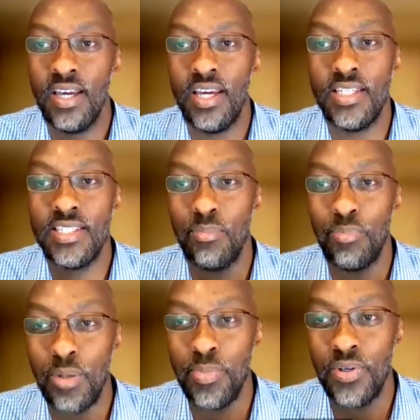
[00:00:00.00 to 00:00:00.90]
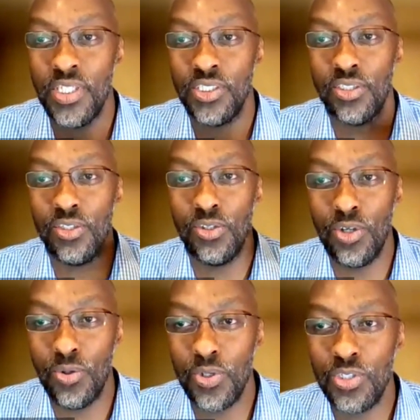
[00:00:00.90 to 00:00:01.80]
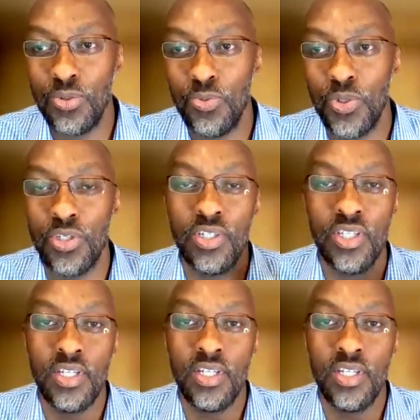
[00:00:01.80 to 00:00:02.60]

Hence the preparation. You know what you want.